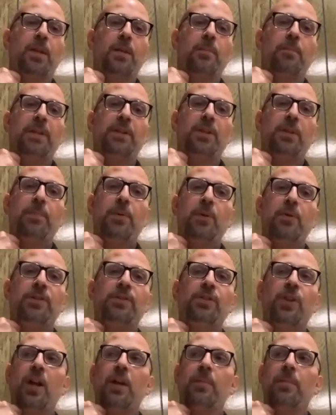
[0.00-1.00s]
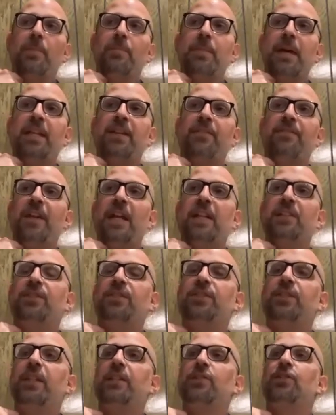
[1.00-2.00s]
But the Buddha Dharma
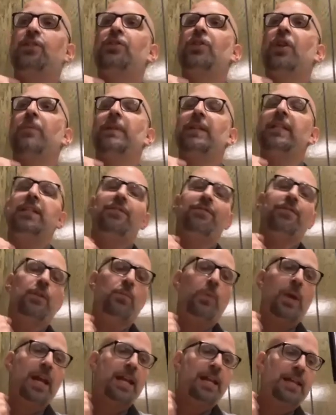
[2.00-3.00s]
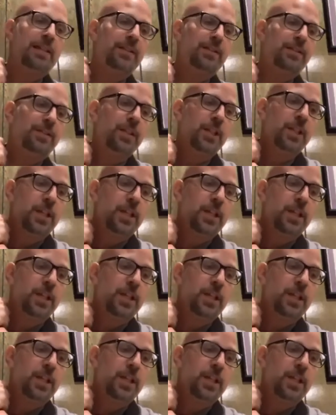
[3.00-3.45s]
manifests in so many different ways,